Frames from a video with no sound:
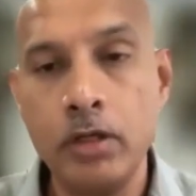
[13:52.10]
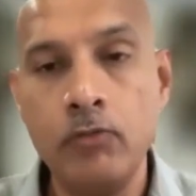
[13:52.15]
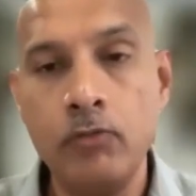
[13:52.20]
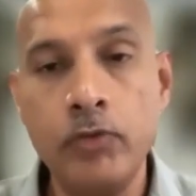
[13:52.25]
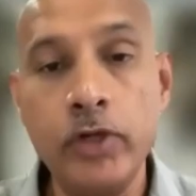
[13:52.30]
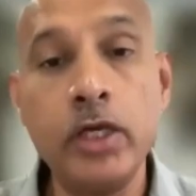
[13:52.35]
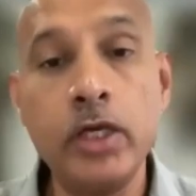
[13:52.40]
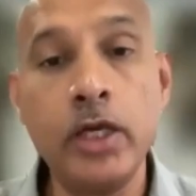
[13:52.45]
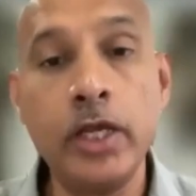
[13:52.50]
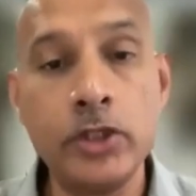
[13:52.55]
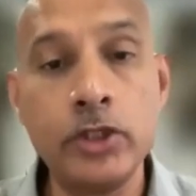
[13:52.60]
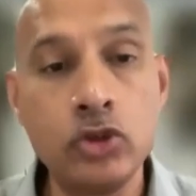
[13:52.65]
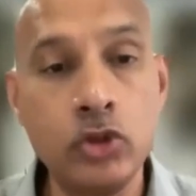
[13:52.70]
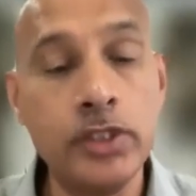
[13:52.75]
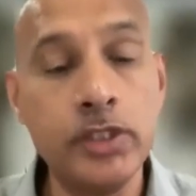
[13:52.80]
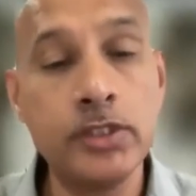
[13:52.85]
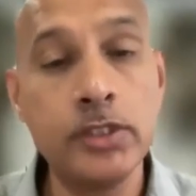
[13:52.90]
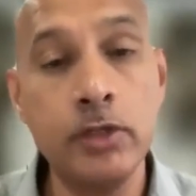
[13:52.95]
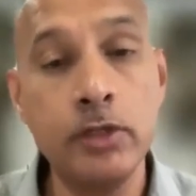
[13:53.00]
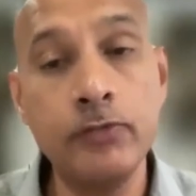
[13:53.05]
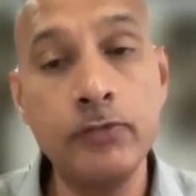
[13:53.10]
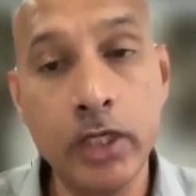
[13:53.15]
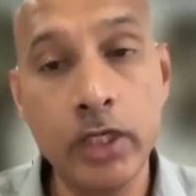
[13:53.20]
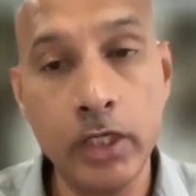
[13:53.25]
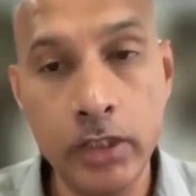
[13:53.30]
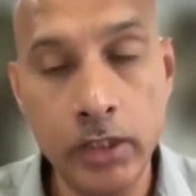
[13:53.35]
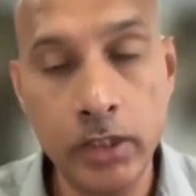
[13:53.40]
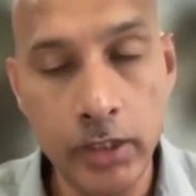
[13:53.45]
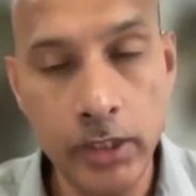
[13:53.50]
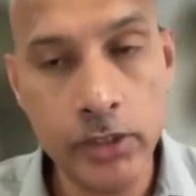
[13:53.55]
we can actually serve the
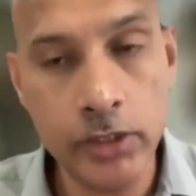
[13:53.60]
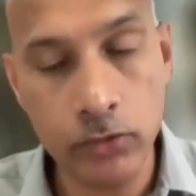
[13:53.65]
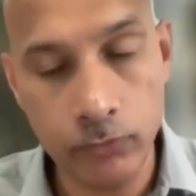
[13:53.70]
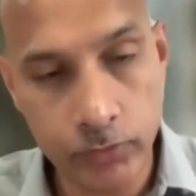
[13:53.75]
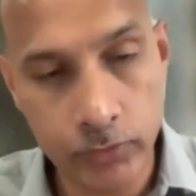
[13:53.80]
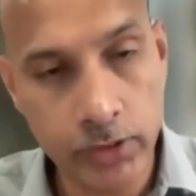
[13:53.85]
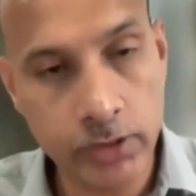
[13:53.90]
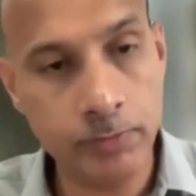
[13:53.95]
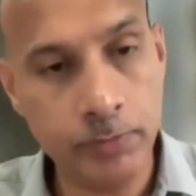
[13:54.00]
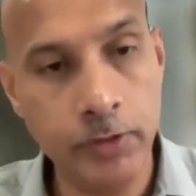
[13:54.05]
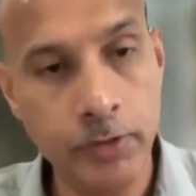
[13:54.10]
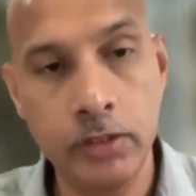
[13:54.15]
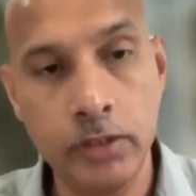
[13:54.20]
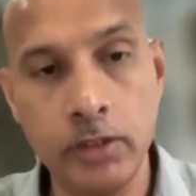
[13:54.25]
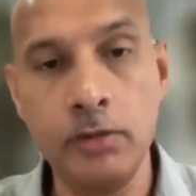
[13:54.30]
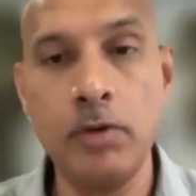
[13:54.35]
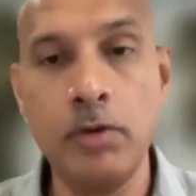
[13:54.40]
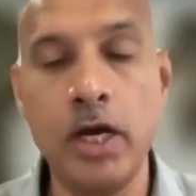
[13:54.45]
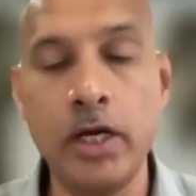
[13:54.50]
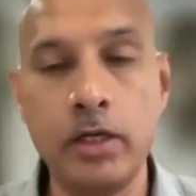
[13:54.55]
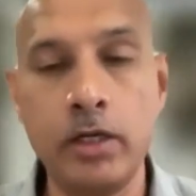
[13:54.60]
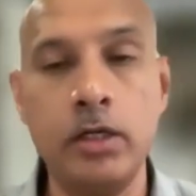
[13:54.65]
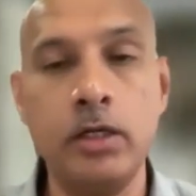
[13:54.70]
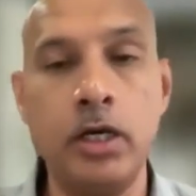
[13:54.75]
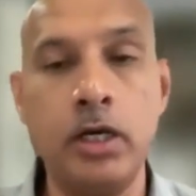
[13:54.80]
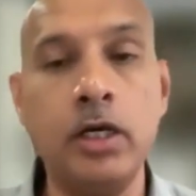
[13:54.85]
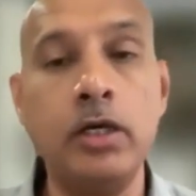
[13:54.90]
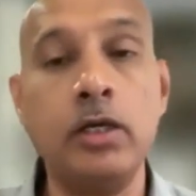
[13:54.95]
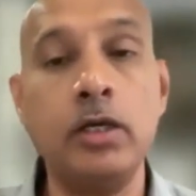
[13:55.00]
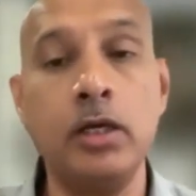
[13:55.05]
credit needs of this particular market
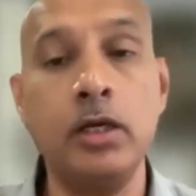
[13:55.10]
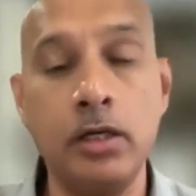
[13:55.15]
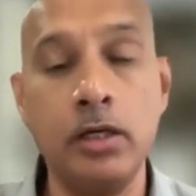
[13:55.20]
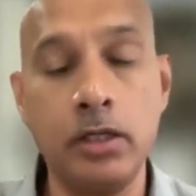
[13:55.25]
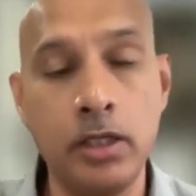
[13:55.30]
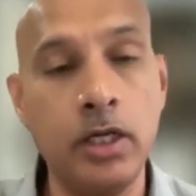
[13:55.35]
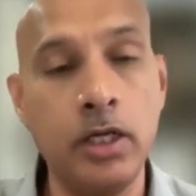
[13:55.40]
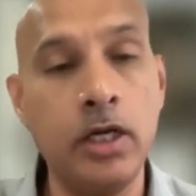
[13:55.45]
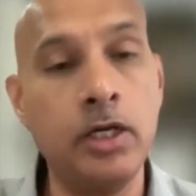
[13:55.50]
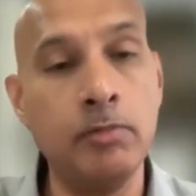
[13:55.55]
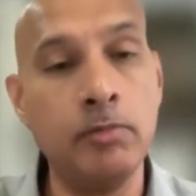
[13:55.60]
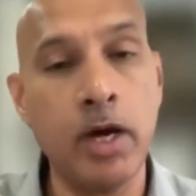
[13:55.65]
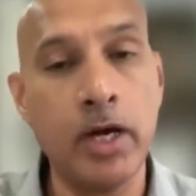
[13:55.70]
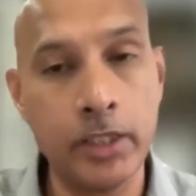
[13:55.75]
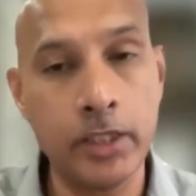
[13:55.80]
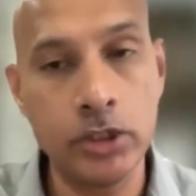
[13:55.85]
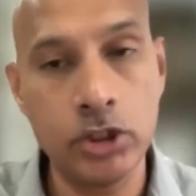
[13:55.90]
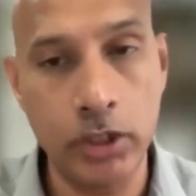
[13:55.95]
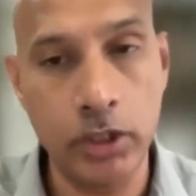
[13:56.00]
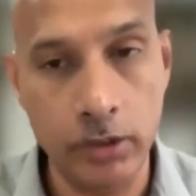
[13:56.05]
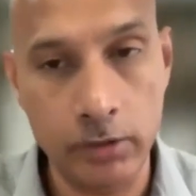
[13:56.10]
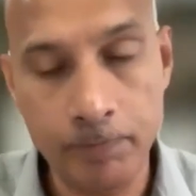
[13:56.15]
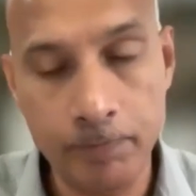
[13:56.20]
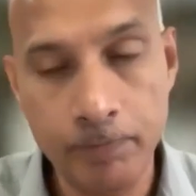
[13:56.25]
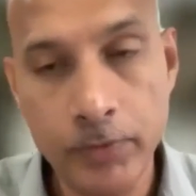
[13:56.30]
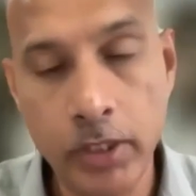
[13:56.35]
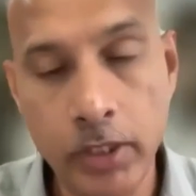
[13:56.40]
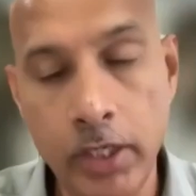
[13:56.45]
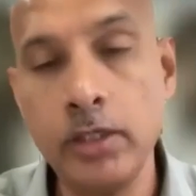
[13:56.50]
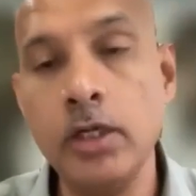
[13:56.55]
and create a market share,
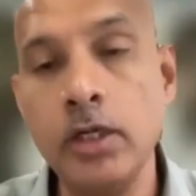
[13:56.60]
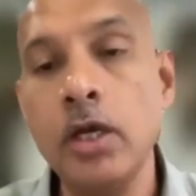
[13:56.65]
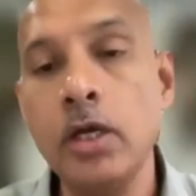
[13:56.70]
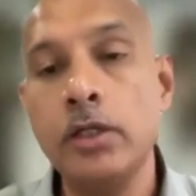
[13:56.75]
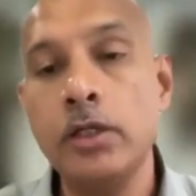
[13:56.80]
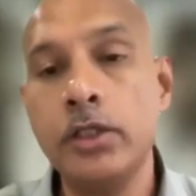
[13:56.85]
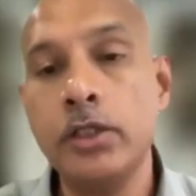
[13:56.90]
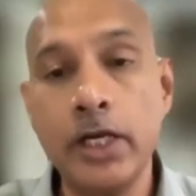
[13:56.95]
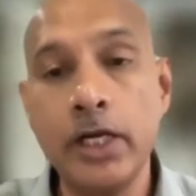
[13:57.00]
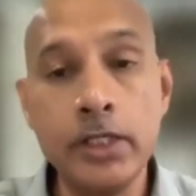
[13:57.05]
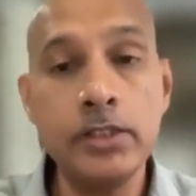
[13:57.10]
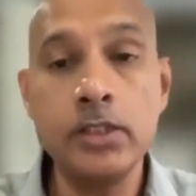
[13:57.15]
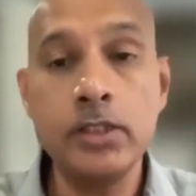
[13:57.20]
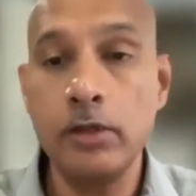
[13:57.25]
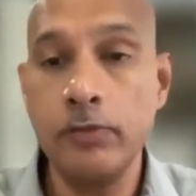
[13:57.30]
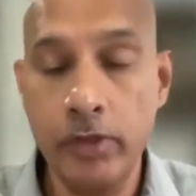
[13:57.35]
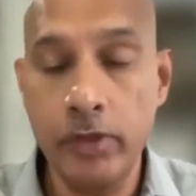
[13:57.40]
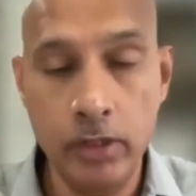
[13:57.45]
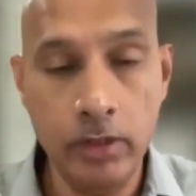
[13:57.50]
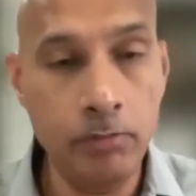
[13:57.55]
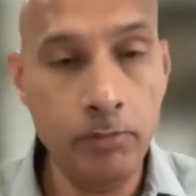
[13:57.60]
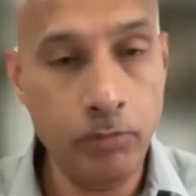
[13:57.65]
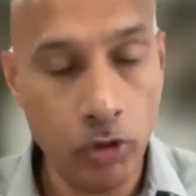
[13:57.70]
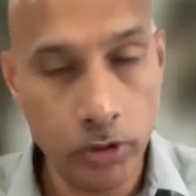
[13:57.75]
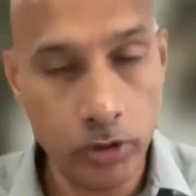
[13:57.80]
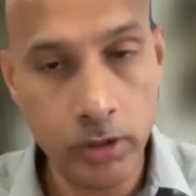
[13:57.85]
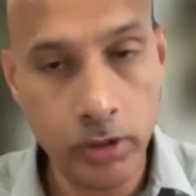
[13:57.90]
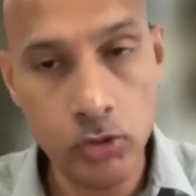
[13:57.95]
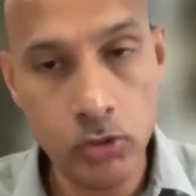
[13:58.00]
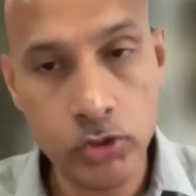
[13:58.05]
right? That is a very
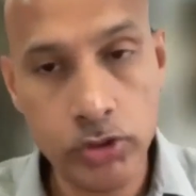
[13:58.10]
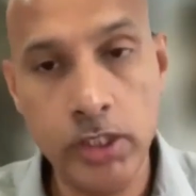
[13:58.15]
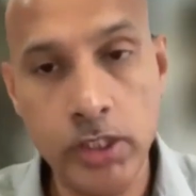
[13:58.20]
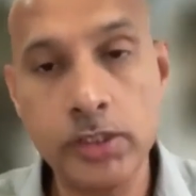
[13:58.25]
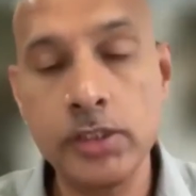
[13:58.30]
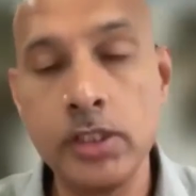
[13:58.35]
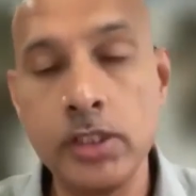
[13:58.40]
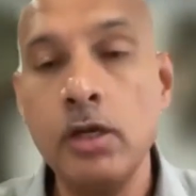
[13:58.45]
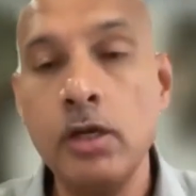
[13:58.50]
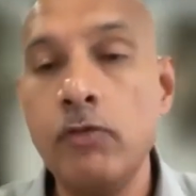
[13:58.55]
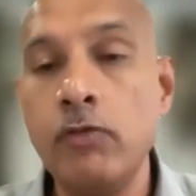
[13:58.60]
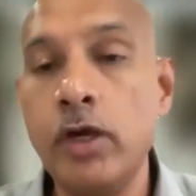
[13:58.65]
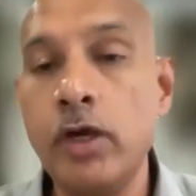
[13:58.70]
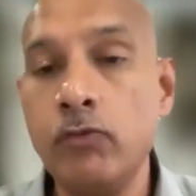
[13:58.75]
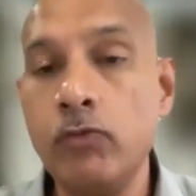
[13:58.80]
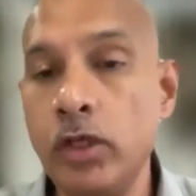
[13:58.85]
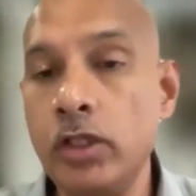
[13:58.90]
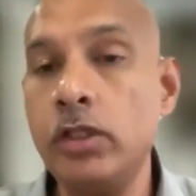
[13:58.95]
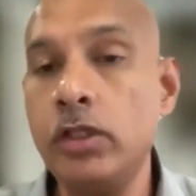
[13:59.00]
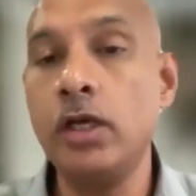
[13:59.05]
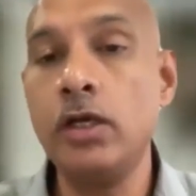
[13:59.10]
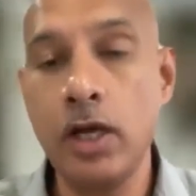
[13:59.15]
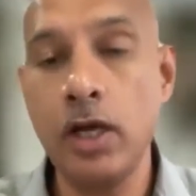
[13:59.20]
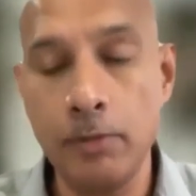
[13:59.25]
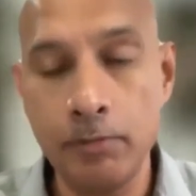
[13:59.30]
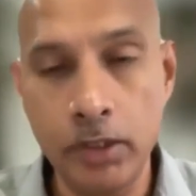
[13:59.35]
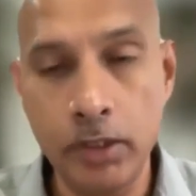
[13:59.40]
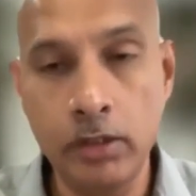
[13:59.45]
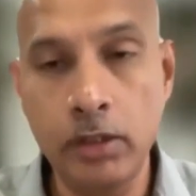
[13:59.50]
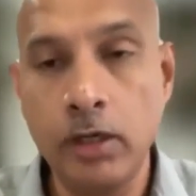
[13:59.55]
important use case where we then come
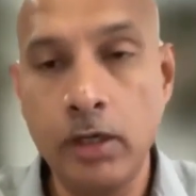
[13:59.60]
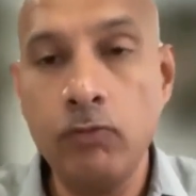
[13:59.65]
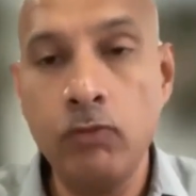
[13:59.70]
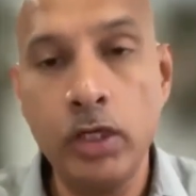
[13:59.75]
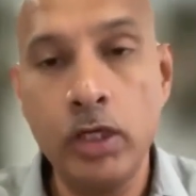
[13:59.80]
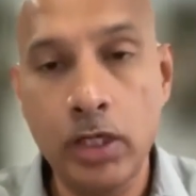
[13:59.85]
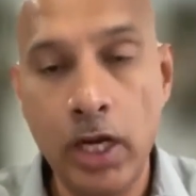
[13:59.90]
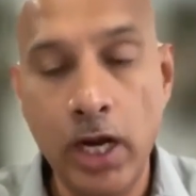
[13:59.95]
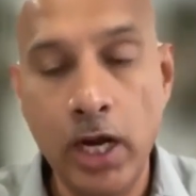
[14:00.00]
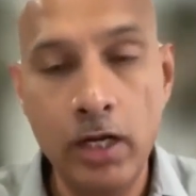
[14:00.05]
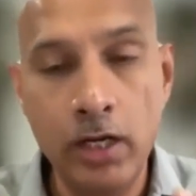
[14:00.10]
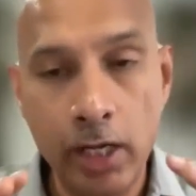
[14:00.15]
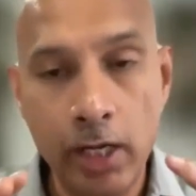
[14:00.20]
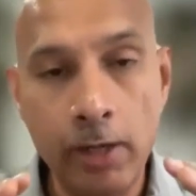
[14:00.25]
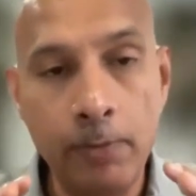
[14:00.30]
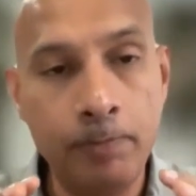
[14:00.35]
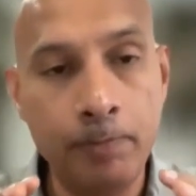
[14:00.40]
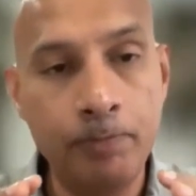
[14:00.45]
in and we try and help